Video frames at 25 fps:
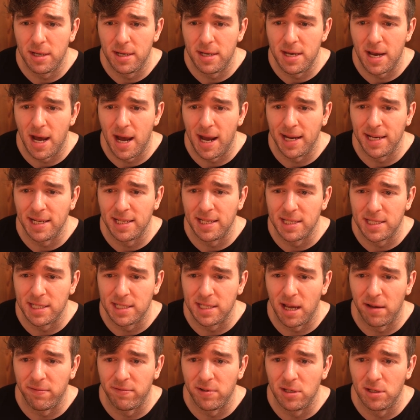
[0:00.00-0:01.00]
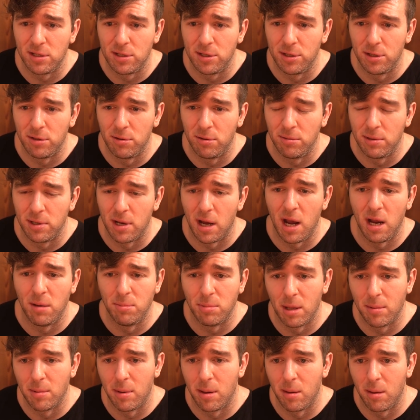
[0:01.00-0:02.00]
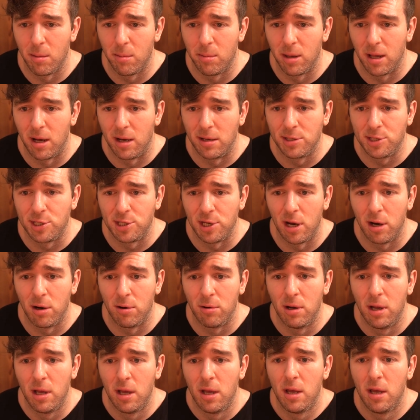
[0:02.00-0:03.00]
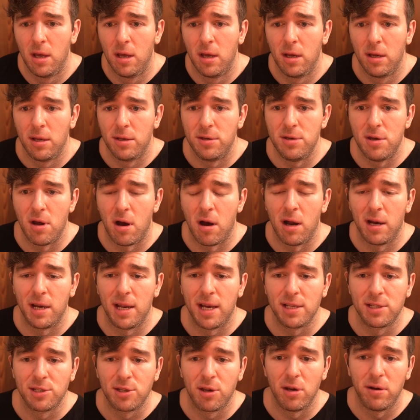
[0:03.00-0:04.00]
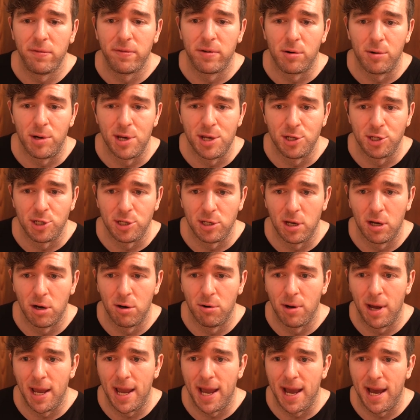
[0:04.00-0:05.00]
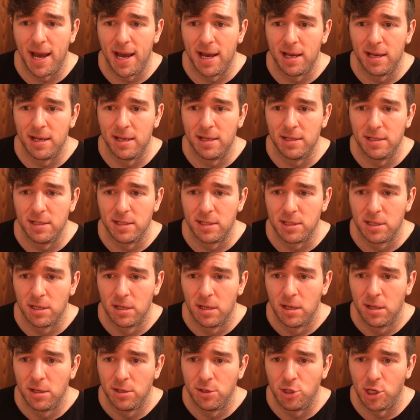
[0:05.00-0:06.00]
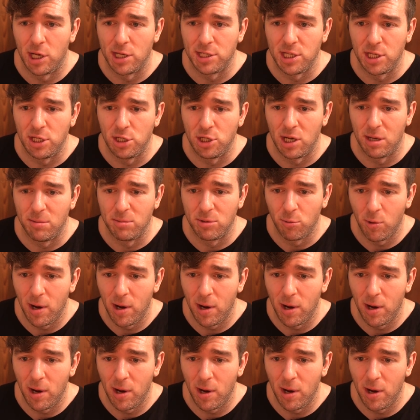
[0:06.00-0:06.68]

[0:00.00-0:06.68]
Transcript: 9729, blah, blah, blah, blah. So not as good of a ratio as Jesse James